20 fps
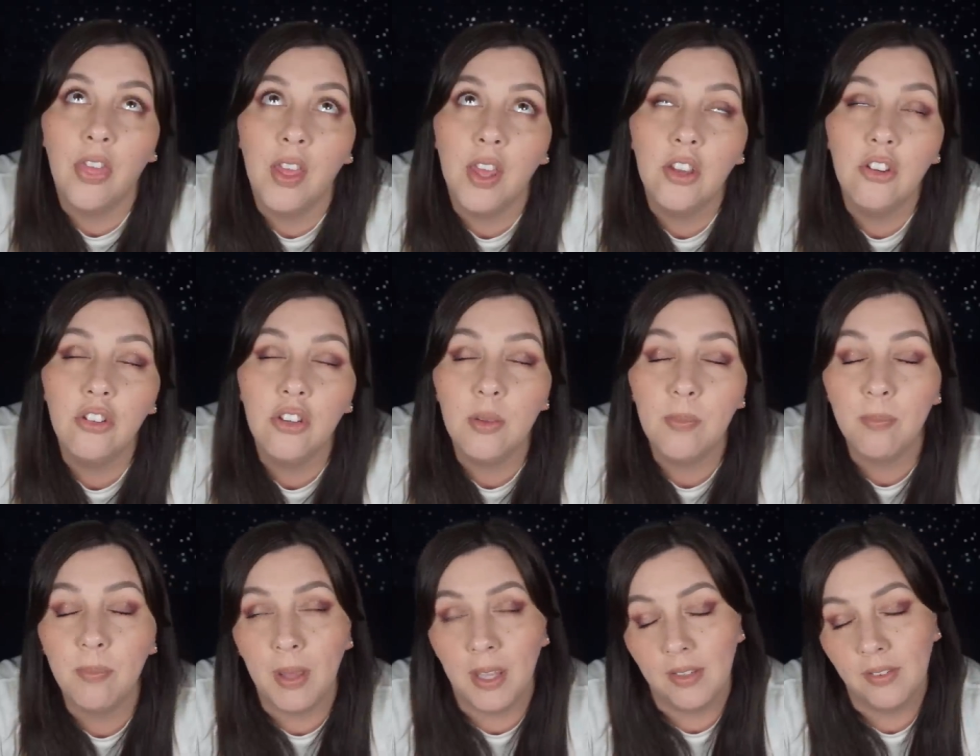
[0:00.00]
think
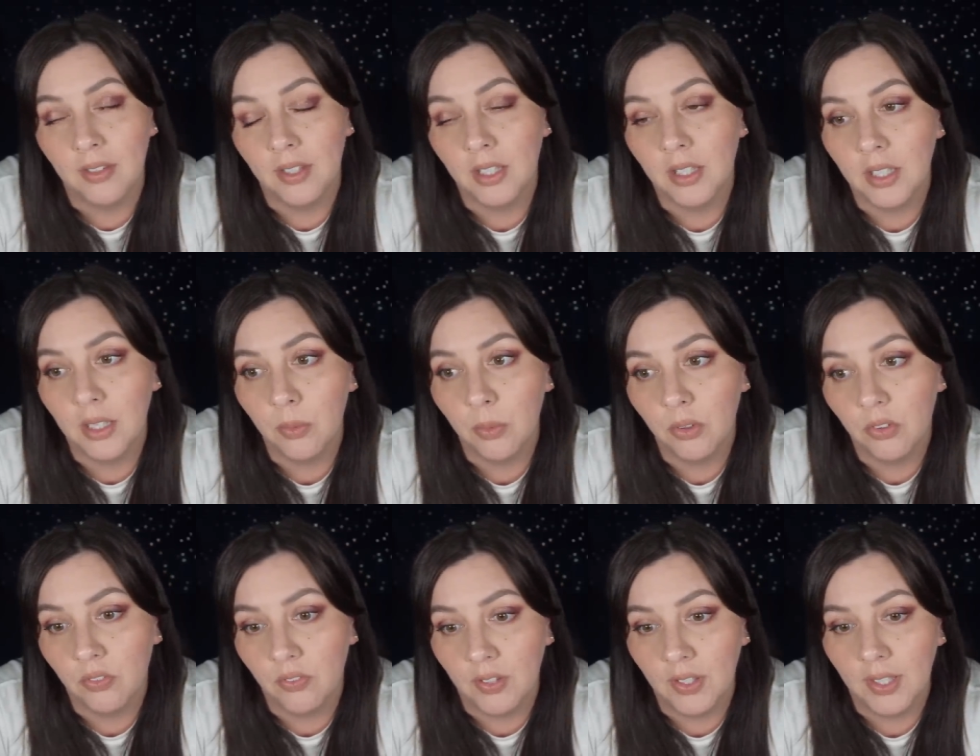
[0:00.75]
she basically
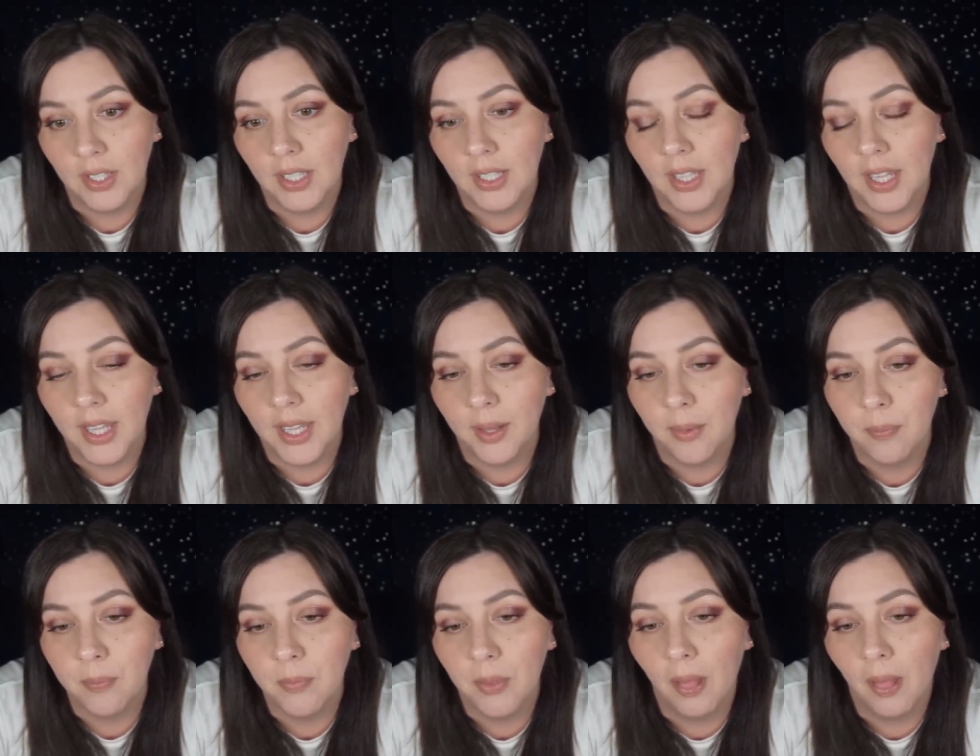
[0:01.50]
was feeling like